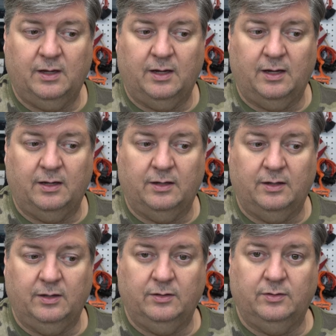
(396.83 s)
uh,
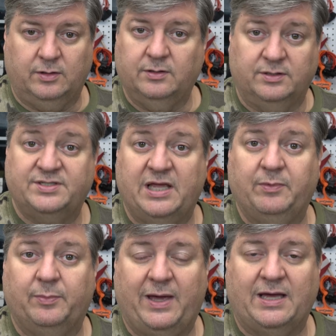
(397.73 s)
the
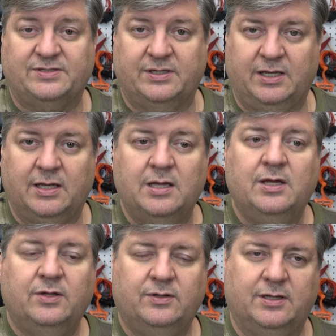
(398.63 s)
same capacity
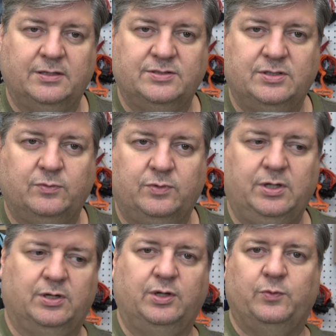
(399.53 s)
because
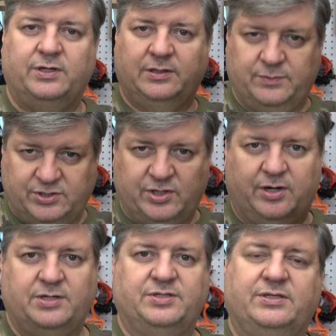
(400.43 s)
you know you want them to
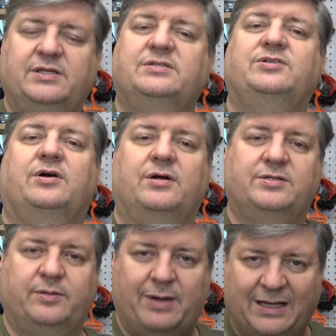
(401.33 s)
charge and
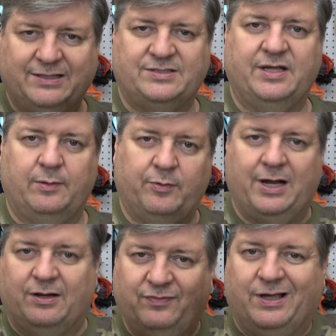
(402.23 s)
discharge at about the same
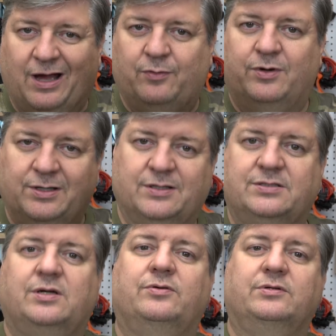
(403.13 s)
rate if you got one
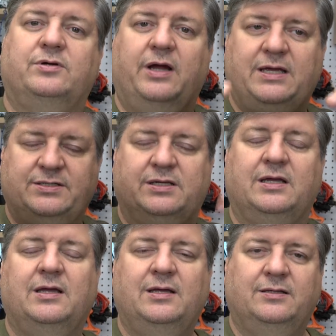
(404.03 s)
that's going
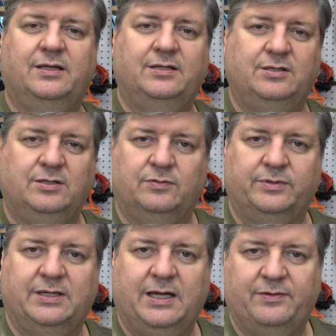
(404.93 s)
crazy then you'll
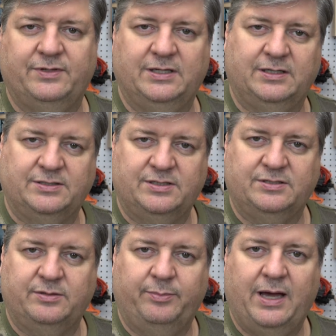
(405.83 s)
really have an
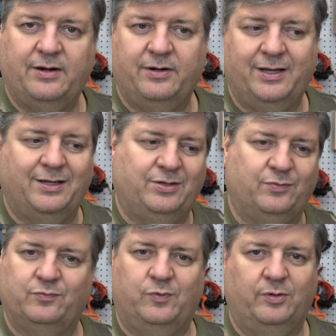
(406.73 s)
inconsistent battery and
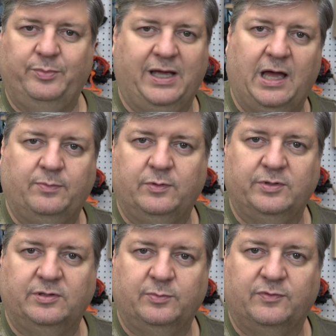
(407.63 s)
you won't be happy
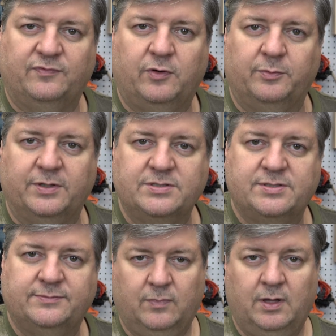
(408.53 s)
with the performance